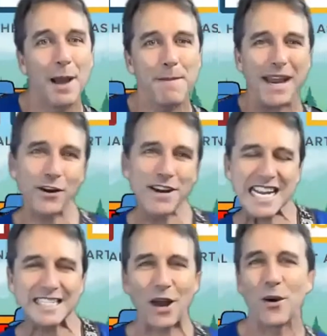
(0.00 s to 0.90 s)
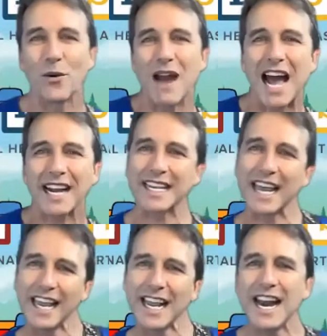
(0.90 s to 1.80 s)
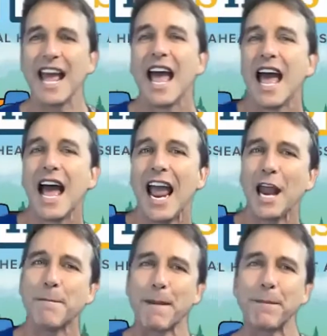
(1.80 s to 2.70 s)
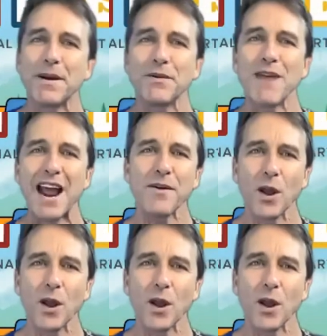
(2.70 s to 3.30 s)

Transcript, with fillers: Make your knees go rockin' and bumping around.